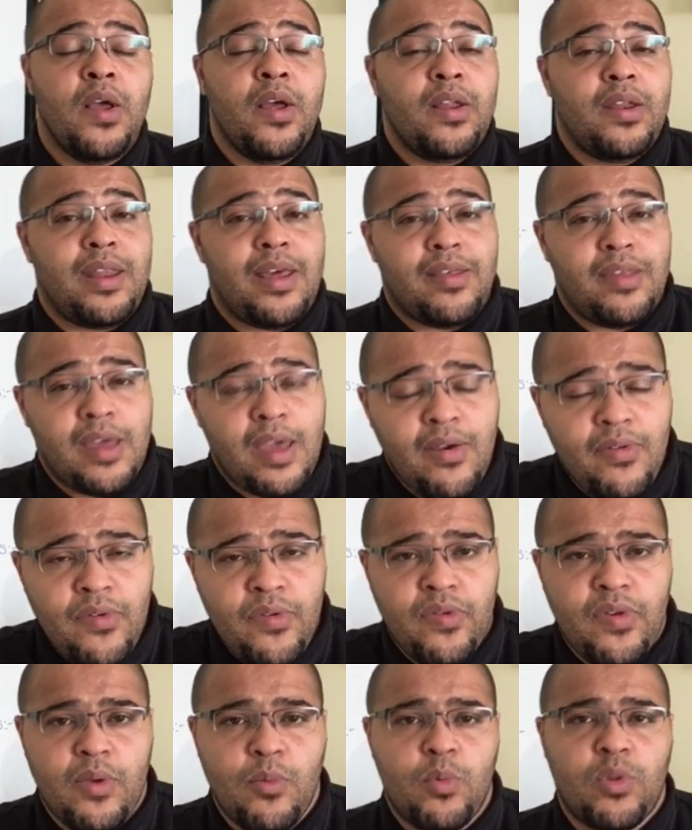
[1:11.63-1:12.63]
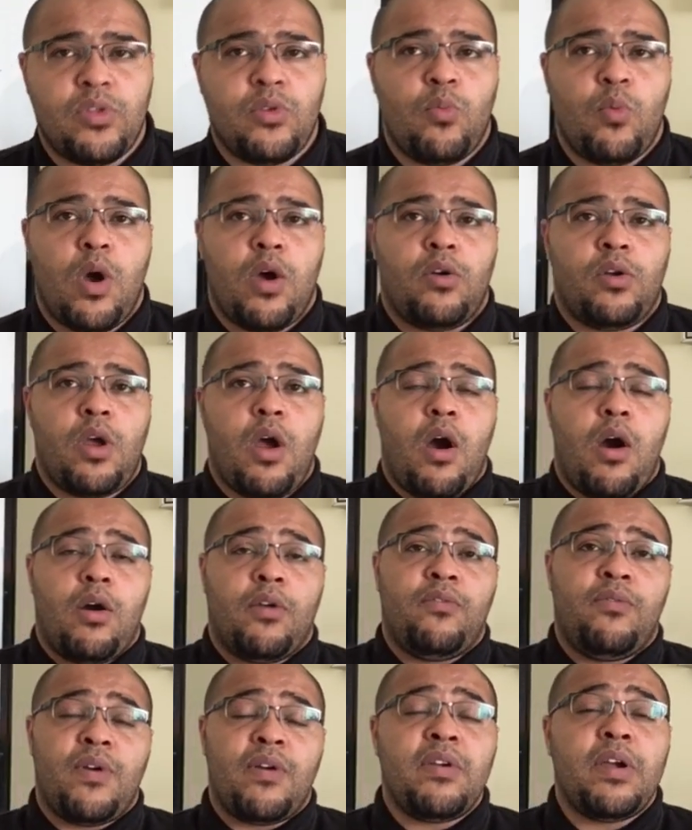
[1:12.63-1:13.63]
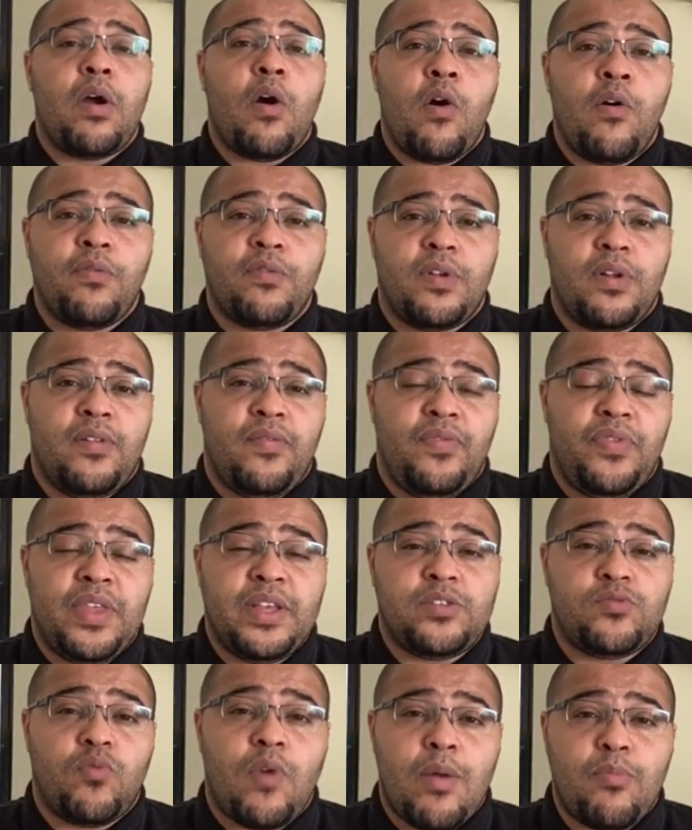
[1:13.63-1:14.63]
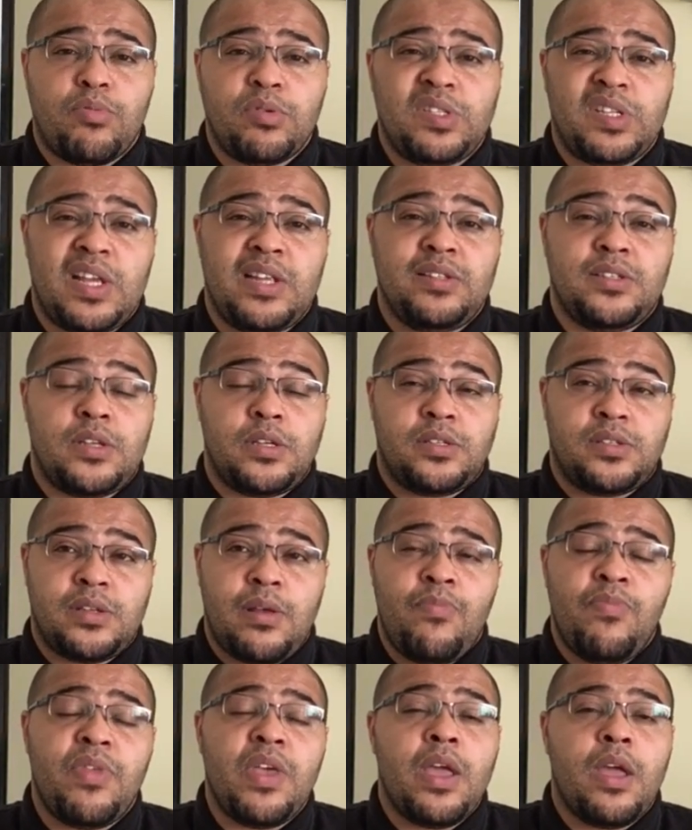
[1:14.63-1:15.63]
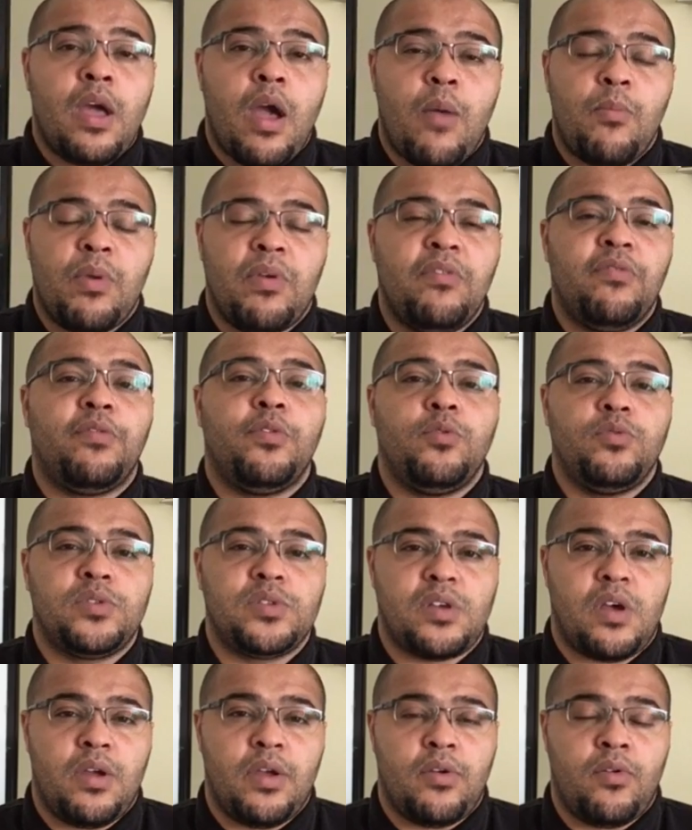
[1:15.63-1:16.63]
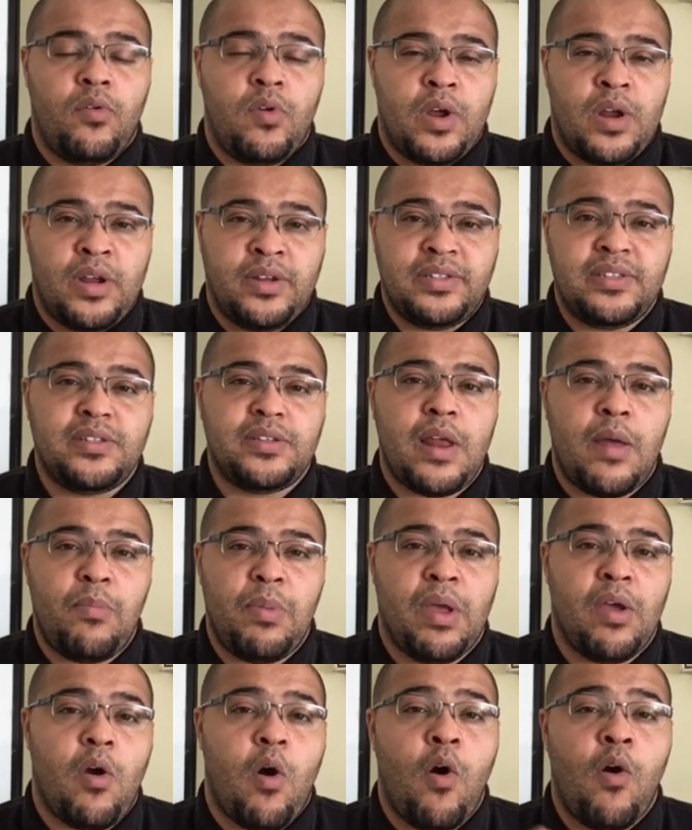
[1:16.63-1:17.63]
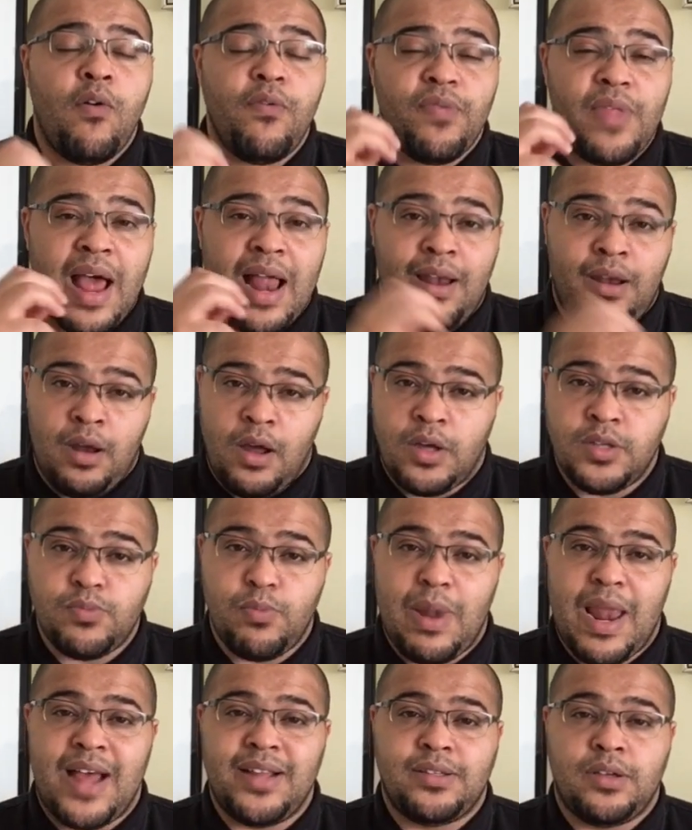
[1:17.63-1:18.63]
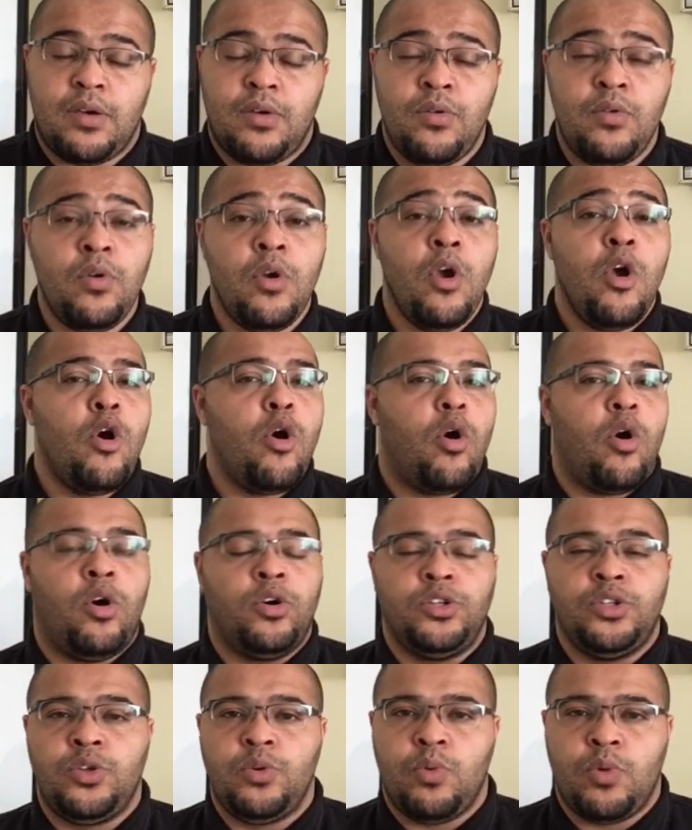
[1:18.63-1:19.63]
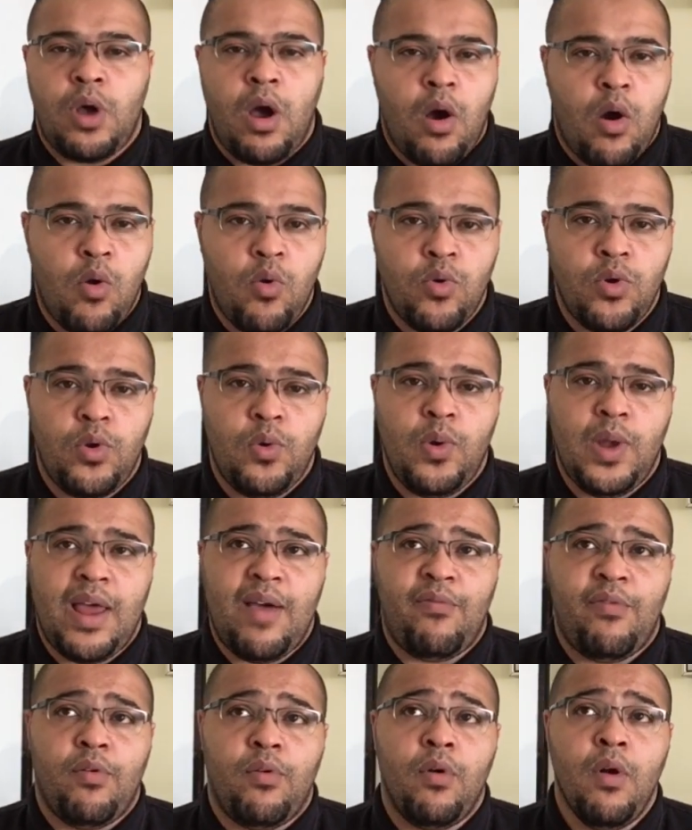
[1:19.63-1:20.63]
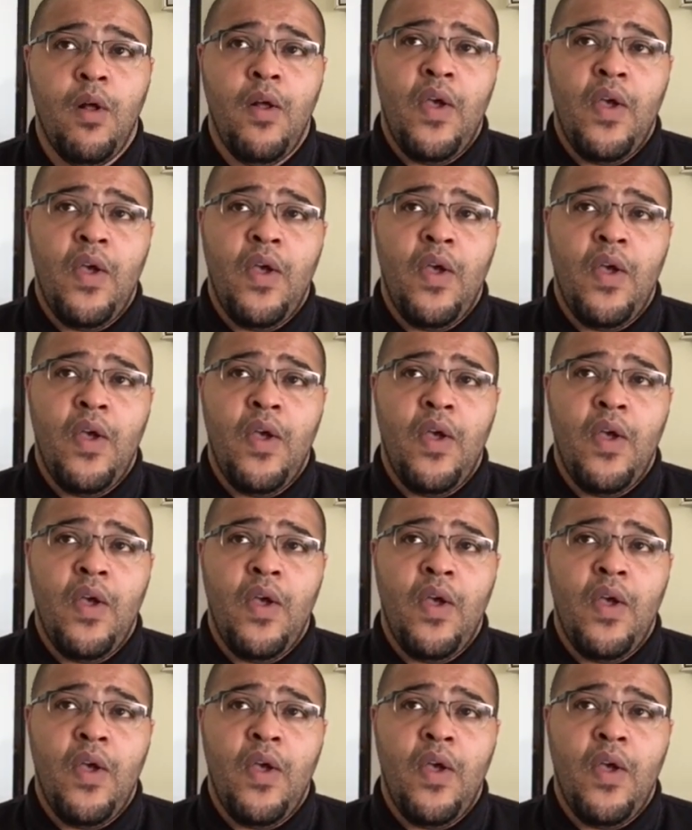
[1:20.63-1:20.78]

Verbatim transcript: Now, the other thing with the World card, very often this represents something coming full cycle and us stepping off that last plateau onto a whole new level.